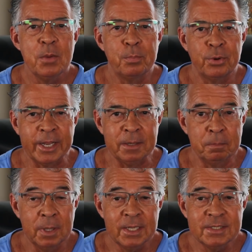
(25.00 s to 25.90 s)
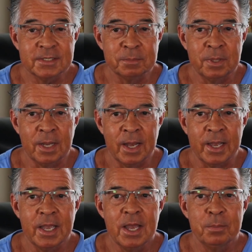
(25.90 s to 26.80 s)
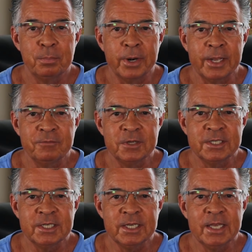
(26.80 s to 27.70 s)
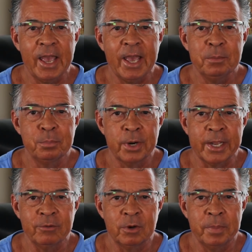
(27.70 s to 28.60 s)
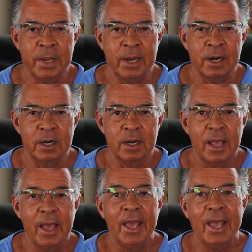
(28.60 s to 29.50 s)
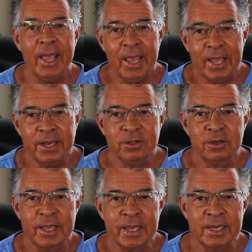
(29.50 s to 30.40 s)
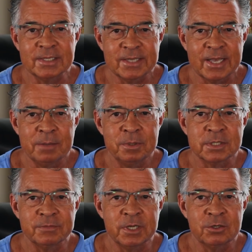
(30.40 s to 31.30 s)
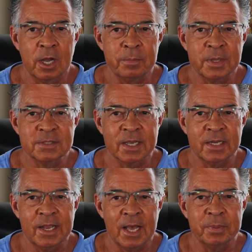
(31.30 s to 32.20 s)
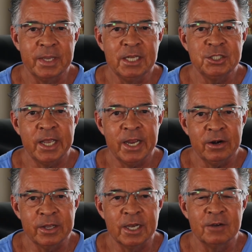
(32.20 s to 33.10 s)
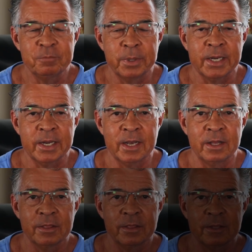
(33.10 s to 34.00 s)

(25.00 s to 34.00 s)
brain blood supply, brain fatigue, and brain repair. And you'll get examples of nootropics that can help each area of brain health.